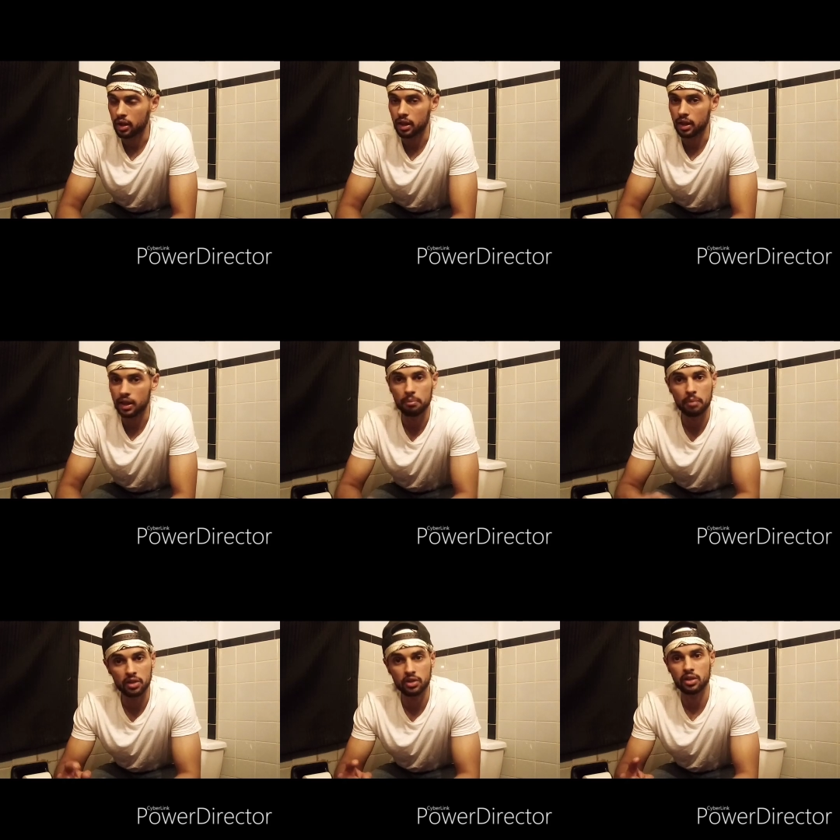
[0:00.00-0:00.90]
it
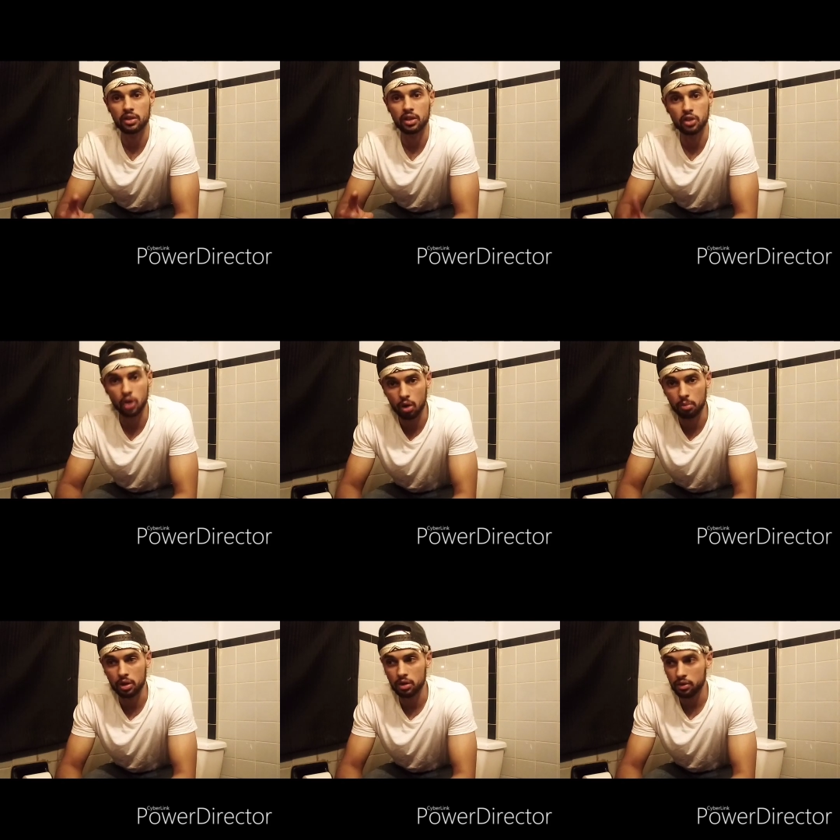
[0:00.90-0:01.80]
mentions a dome
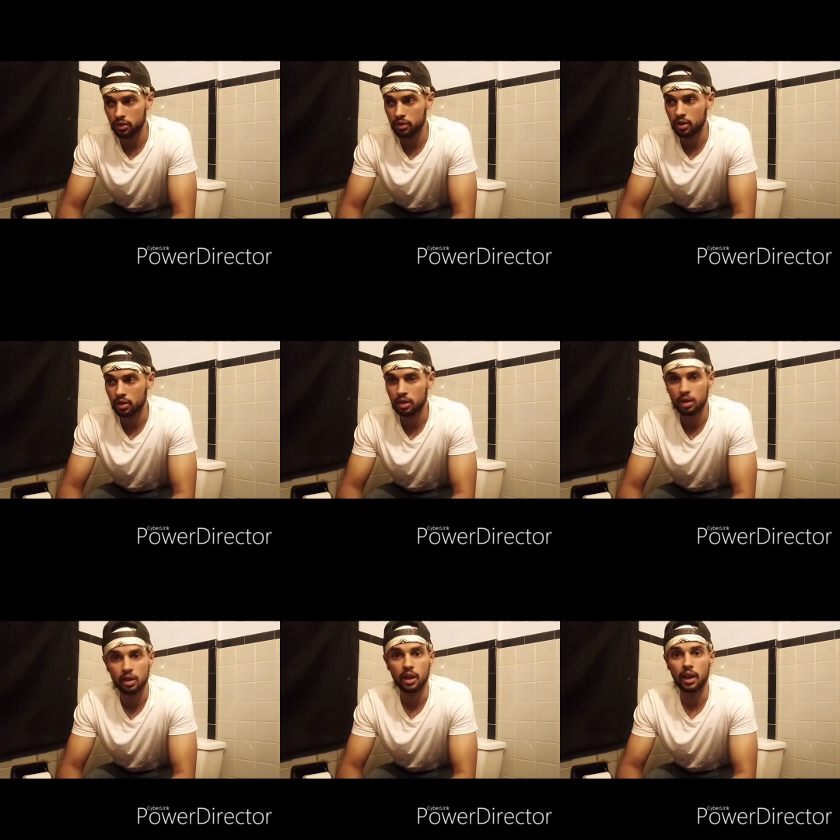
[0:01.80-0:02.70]
Earth,
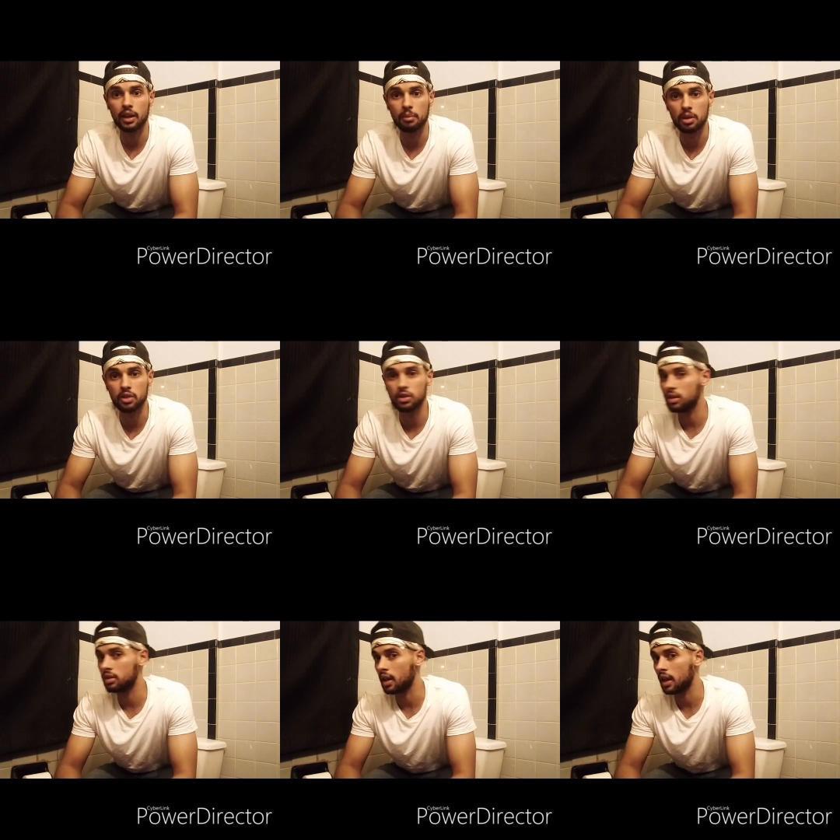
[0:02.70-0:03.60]
and it
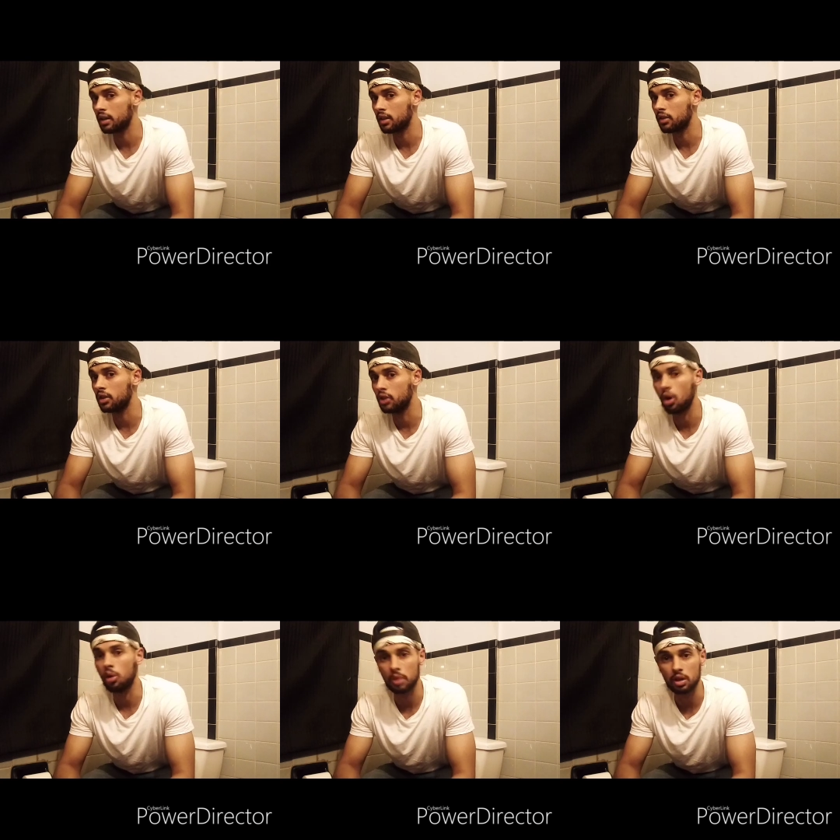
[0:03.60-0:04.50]
mentions that the
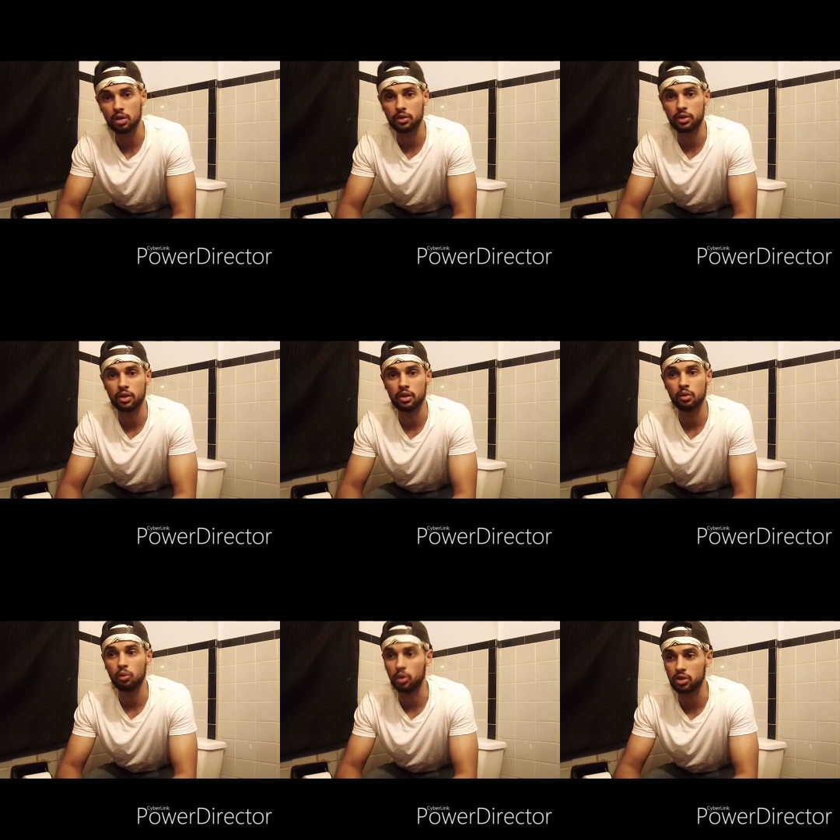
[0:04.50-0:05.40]
dome Earth
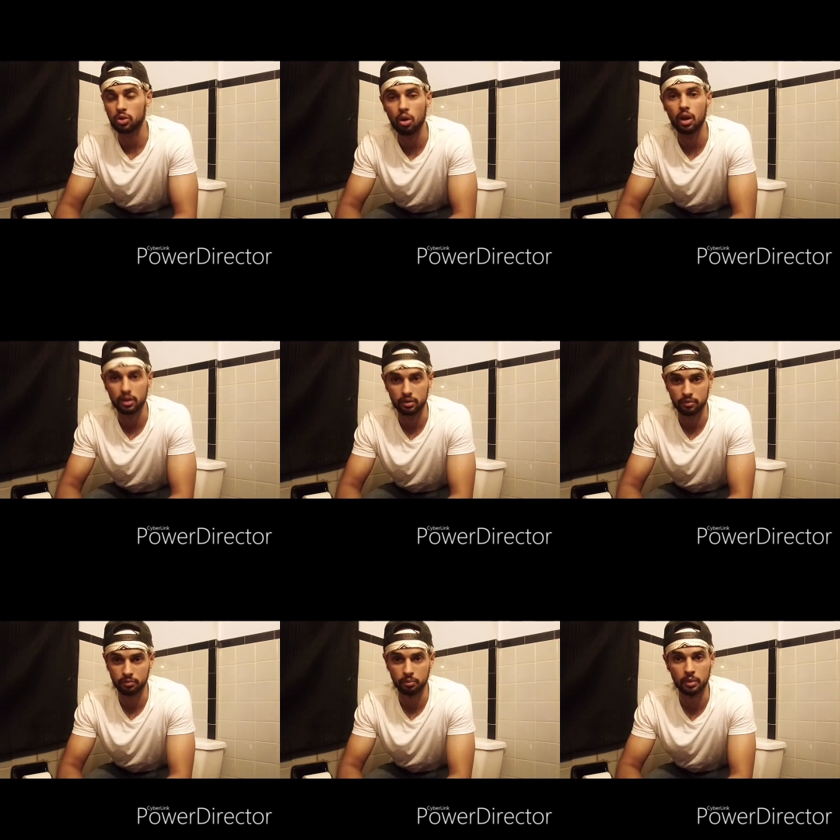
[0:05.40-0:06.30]
was taught.
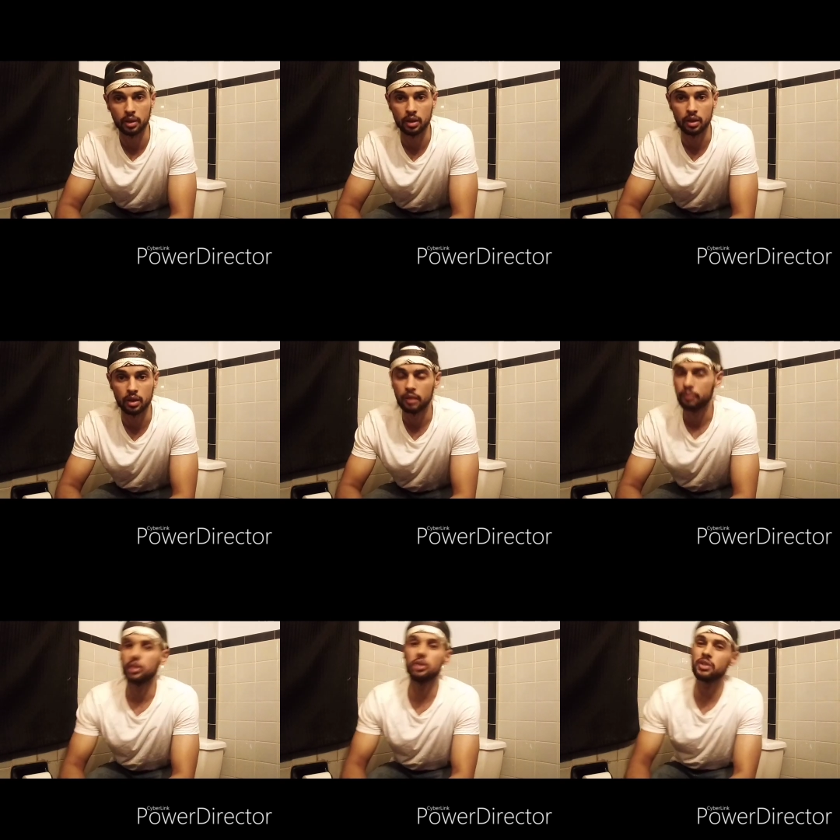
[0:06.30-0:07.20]

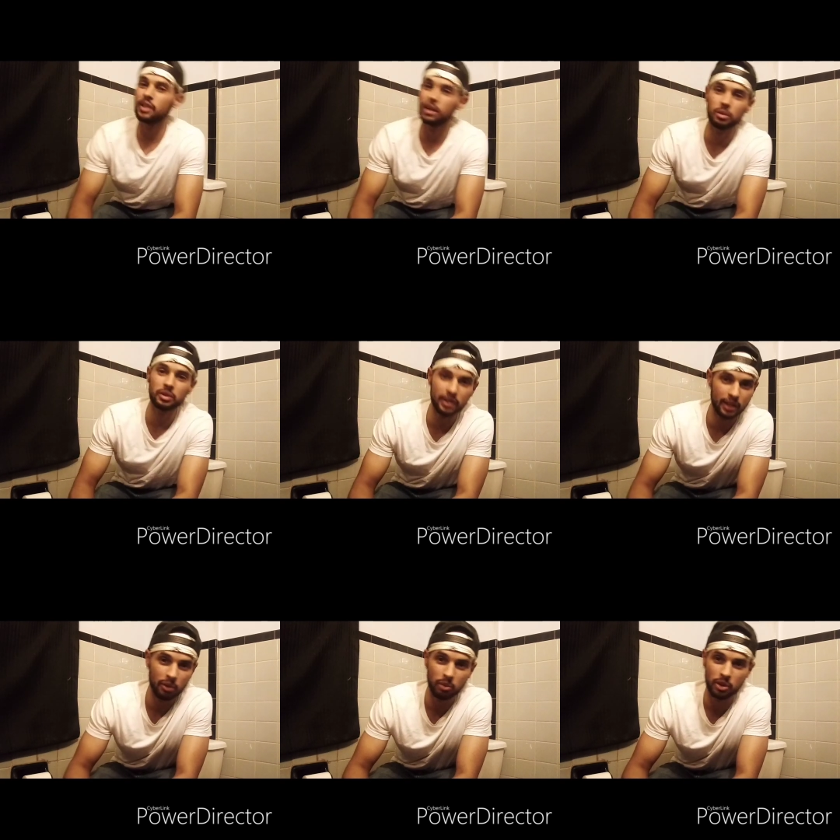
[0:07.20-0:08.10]
You say, well,
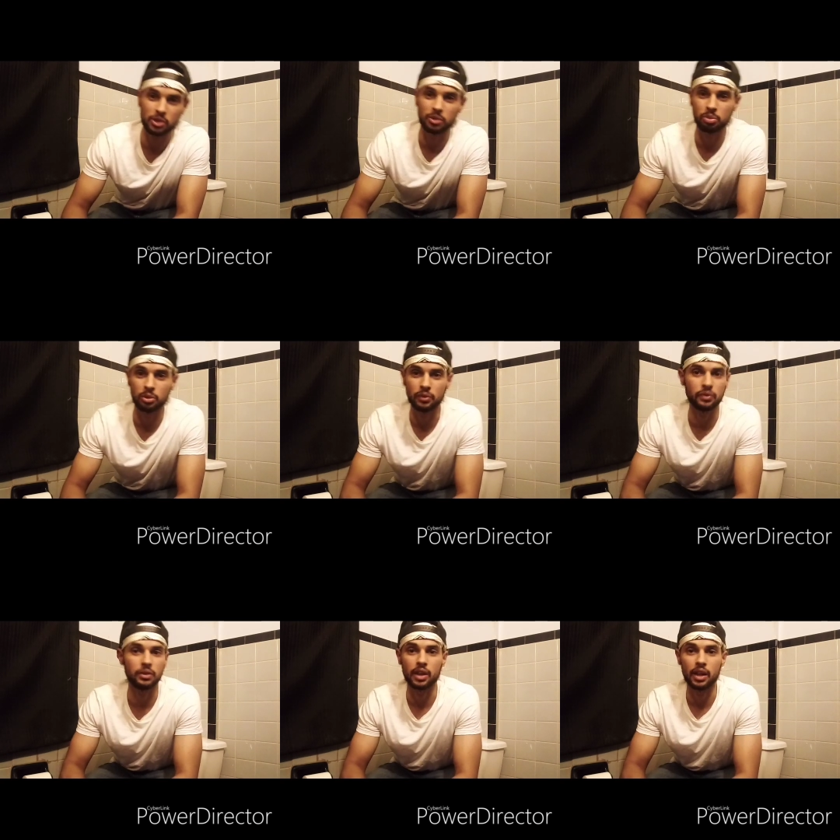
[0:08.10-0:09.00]
Dion, where's your proof
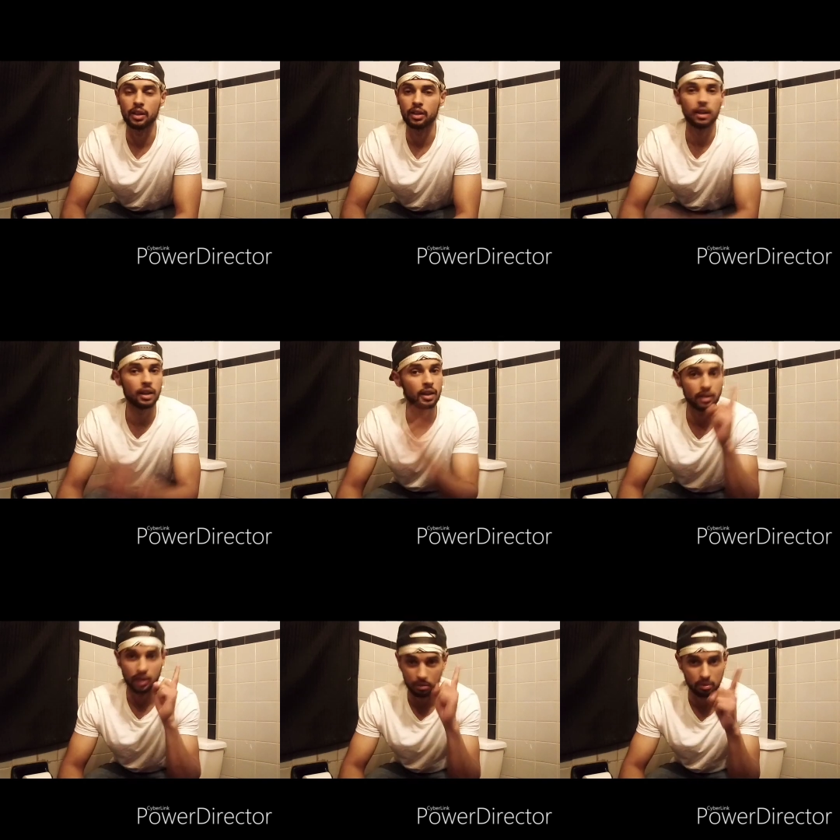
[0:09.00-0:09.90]
for that?
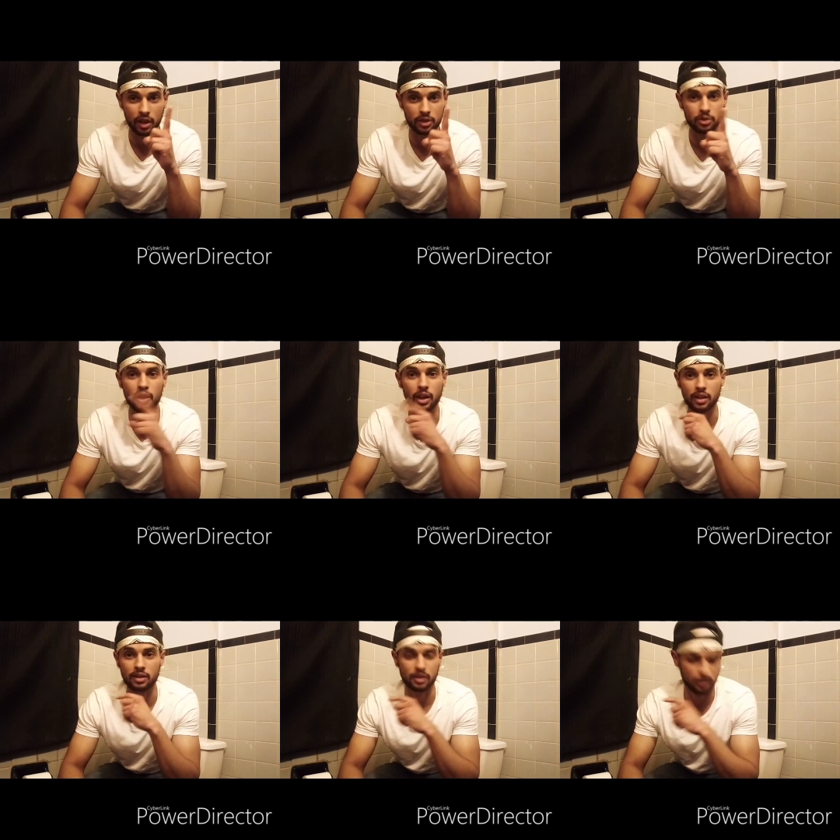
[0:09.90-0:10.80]
I'm glad you
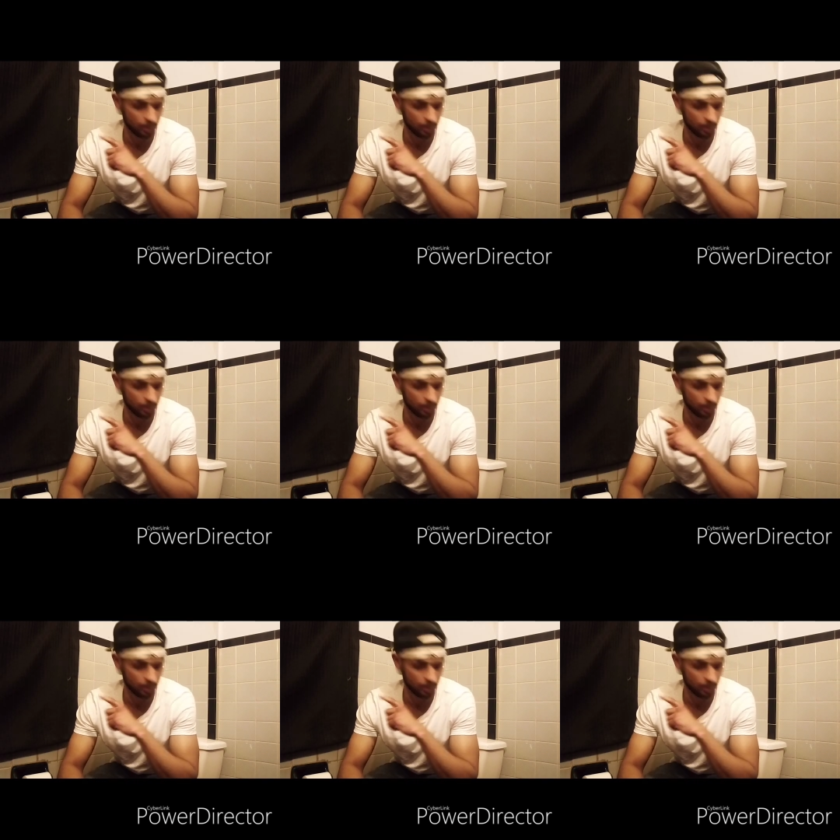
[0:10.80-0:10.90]
ask.